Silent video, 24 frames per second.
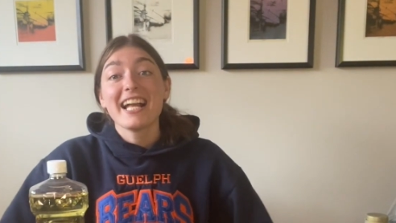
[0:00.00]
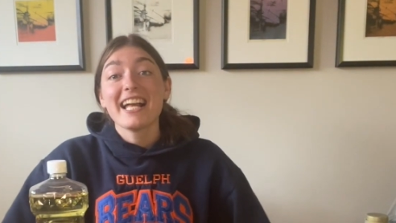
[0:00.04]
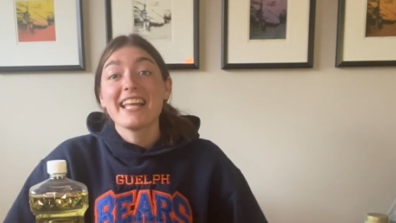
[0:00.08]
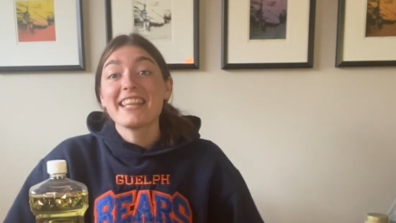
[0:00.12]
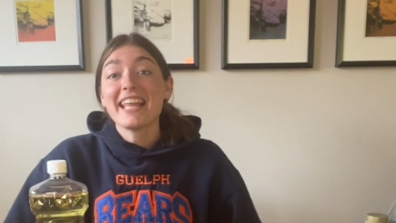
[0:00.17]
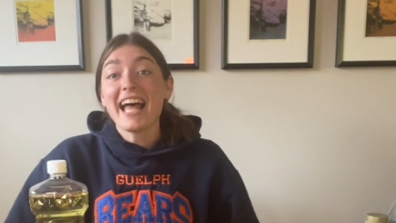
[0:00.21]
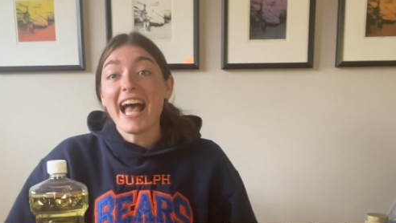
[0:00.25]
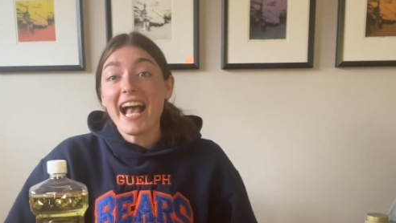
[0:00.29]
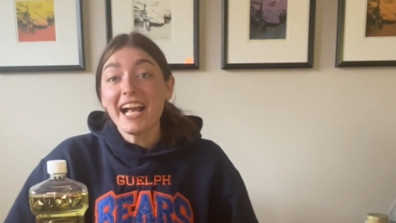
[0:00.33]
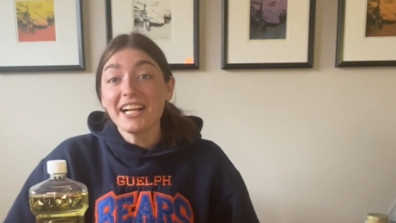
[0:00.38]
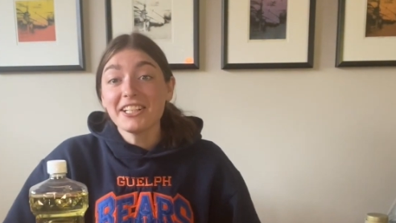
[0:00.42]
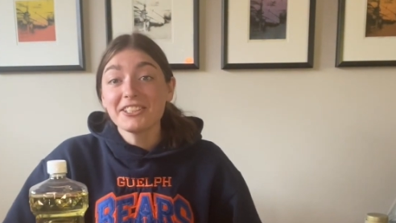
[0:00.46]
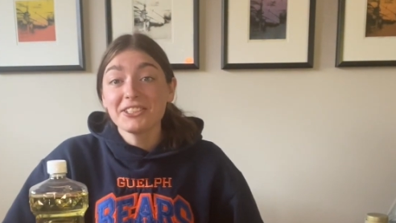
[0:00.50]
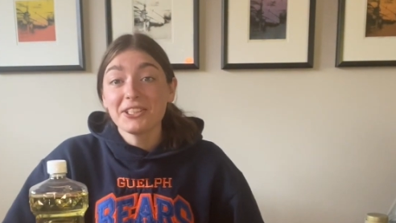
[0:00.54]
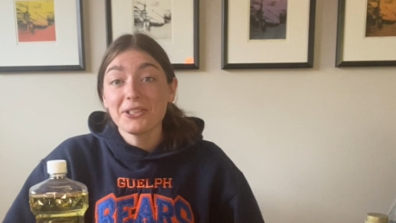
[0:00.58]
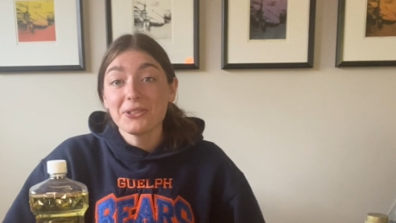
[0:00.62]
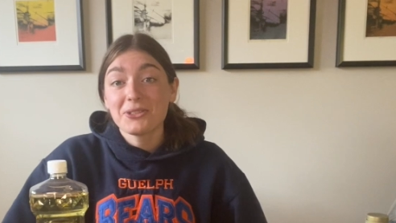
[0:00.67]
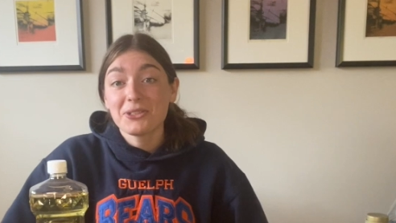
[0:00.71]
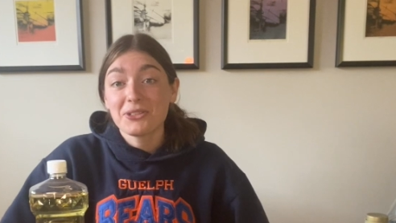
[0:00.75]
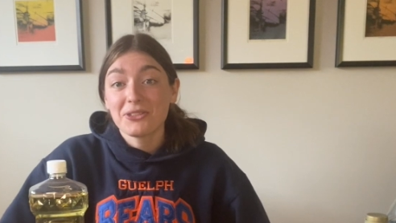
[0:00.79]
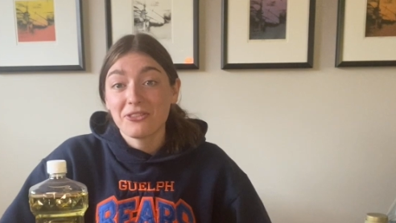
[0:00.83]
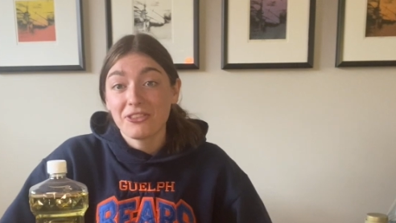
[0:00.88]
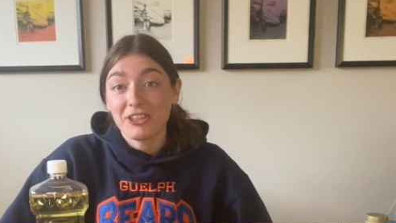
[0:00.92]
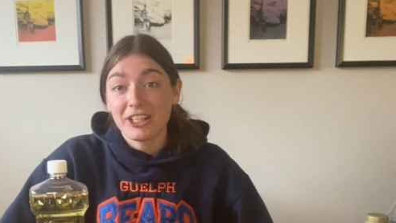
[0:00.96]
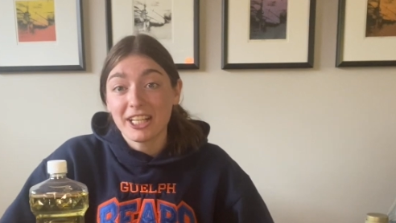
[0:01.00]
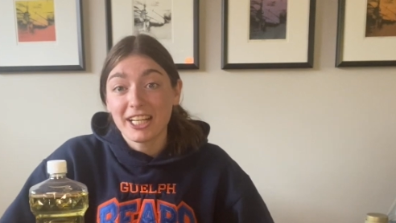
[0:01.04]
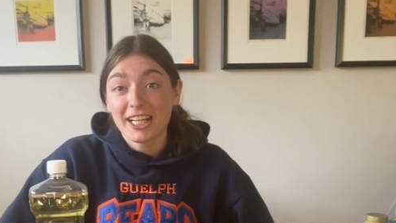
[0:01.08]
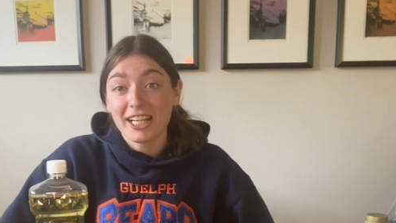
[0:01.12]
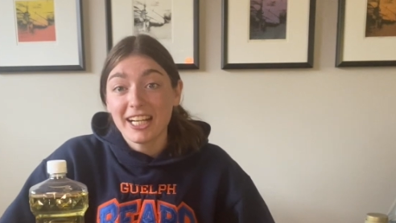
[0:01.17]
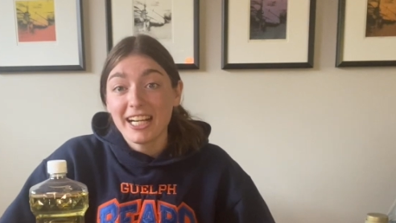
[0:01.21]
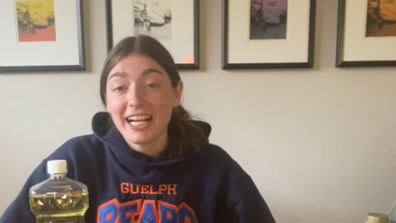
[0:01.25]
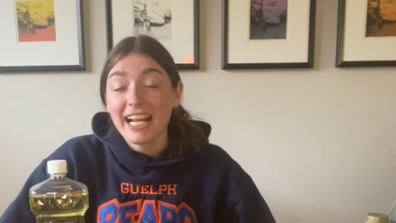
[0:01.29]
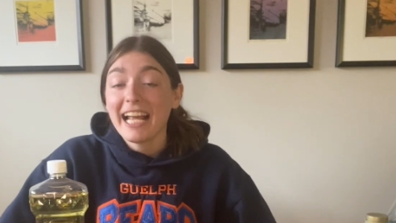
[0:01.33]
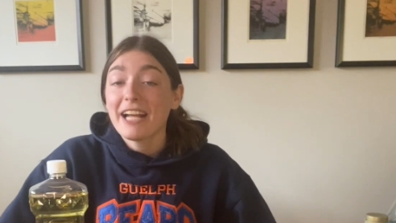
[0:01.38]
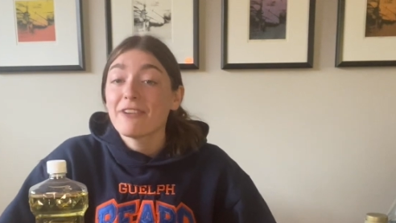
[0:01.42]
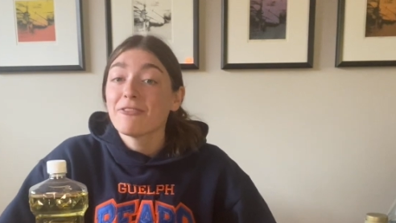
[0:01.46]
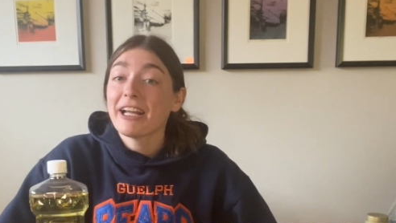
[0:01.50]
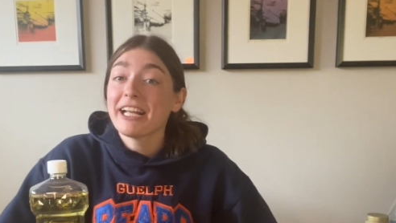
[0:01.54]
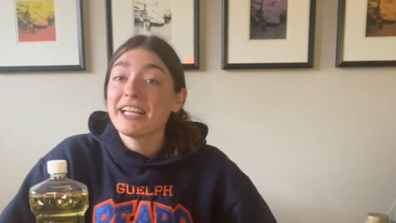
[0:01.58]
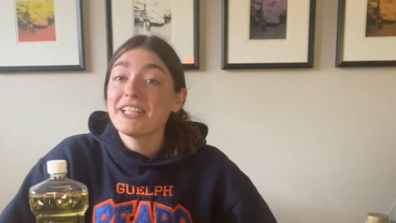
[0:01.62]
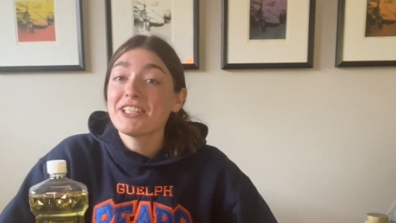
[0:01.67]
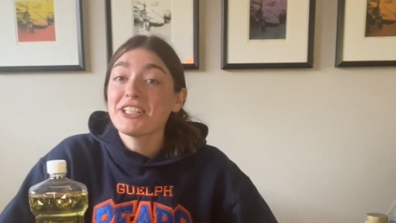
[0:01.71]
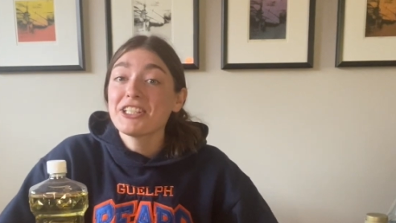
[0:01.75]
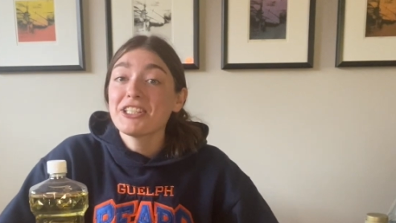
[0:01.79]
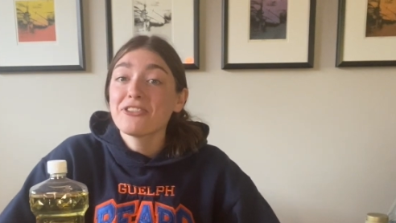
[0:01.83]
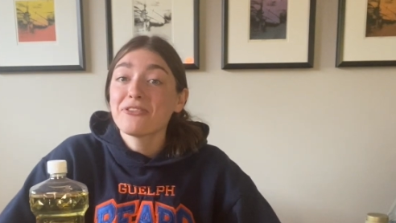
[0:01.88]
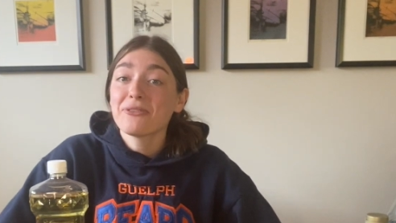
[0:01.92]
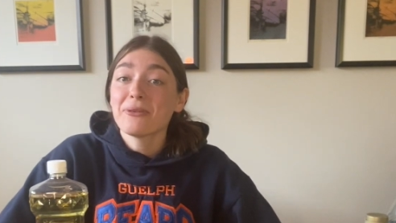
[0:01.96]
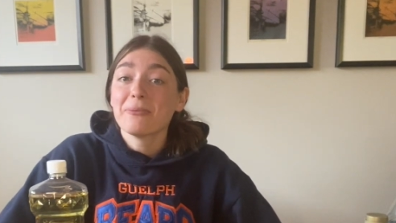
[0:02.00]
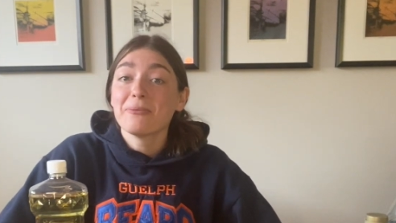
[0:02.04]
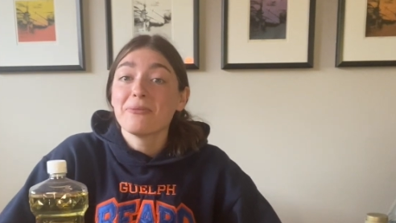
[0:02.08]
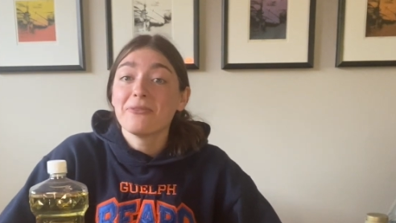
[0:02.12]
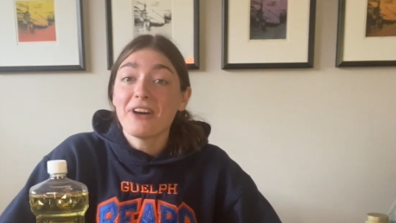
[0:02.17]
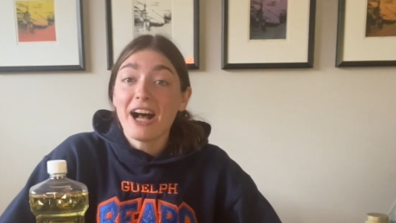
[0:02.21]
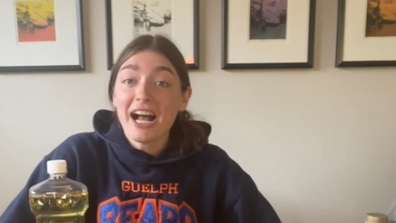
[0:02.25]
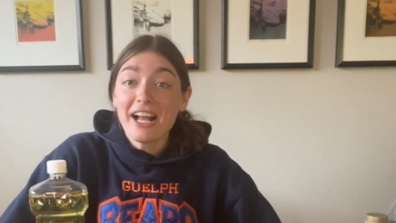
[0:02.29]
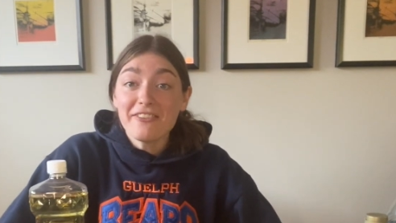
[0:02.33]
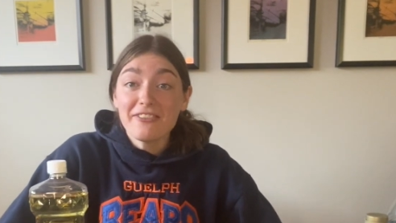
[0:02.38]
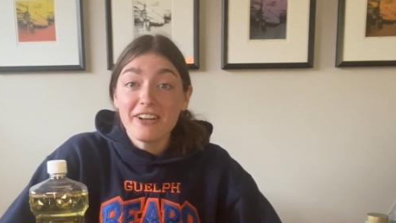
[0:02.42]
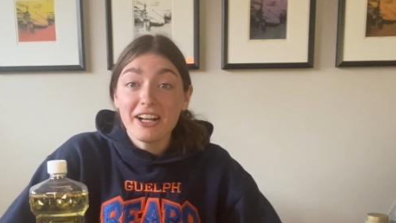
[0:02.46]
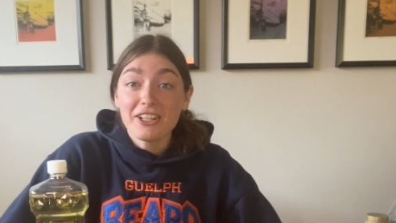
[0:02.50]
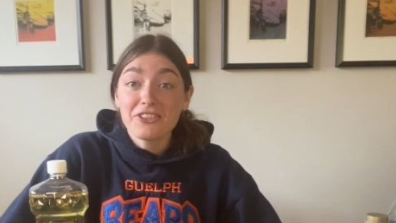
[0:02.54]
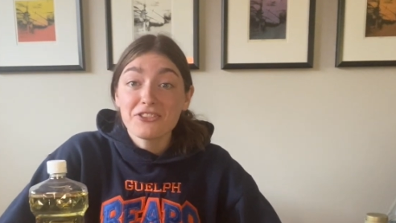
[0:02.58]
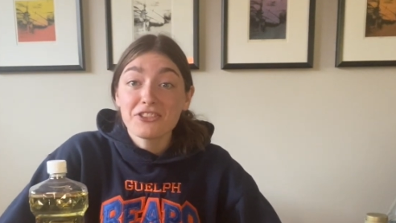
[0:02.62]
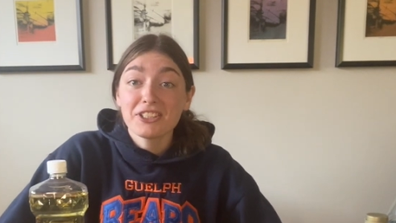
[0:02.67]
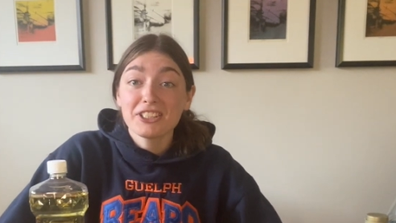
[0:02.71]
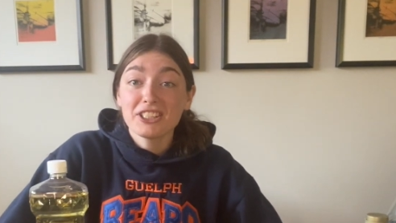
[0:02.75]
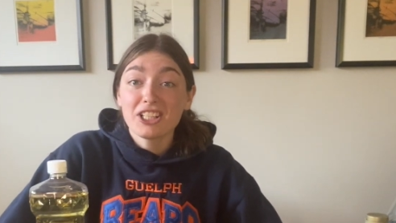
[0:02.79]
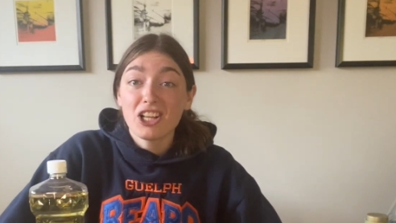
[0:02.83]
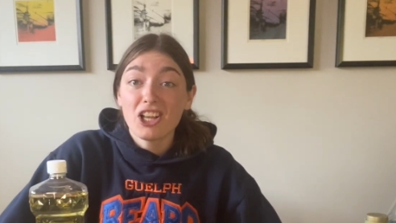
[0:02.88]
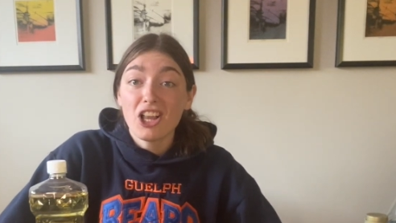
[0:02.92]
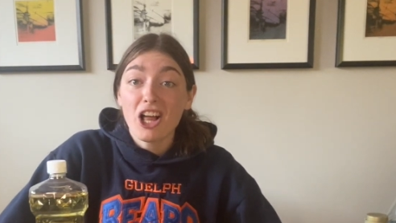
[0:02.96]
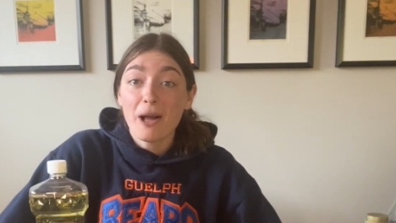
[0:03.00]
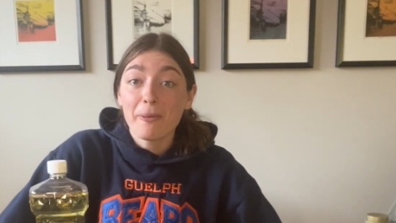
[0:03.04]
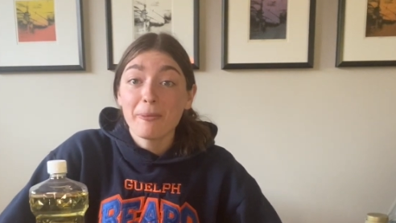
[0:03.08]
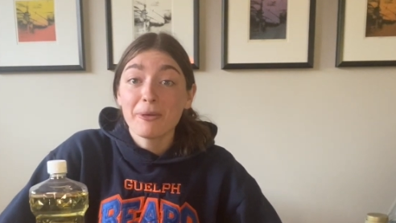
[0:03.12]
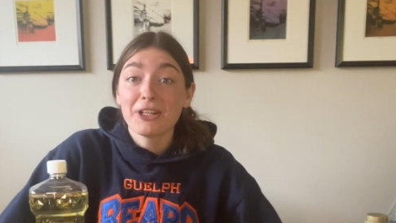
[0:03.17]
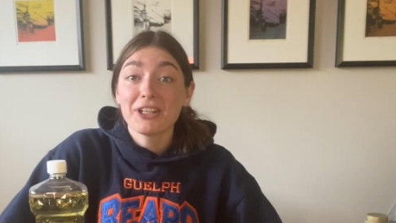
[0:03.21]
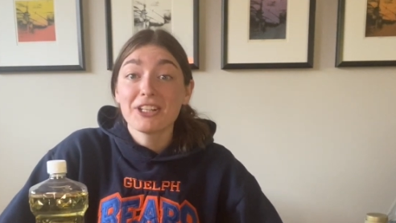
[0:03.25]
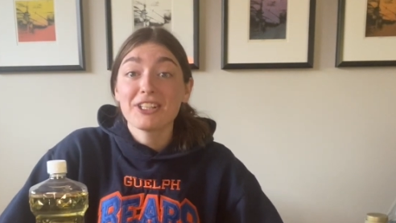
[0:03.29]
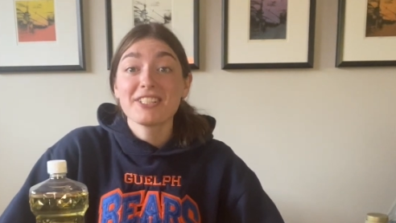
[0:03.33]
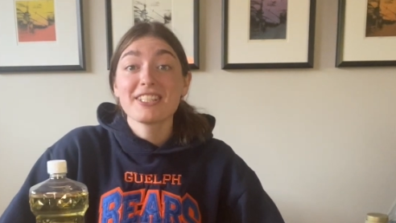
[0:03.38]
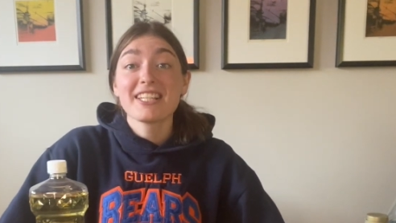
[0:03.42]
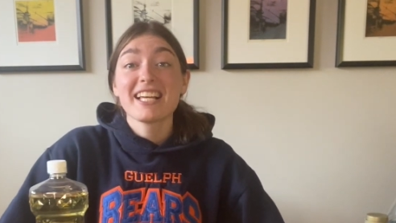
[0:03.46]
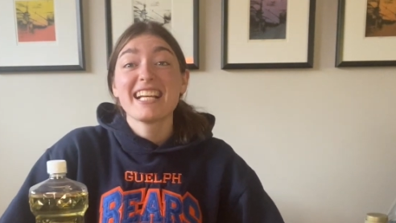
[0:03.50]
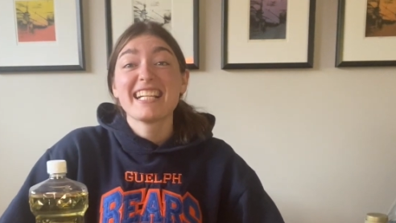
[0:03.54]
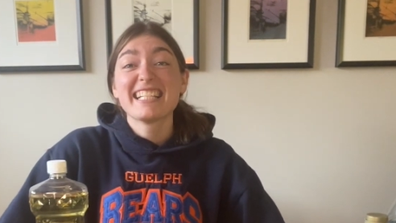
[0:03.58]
The exosphere ranges from 500 kilometers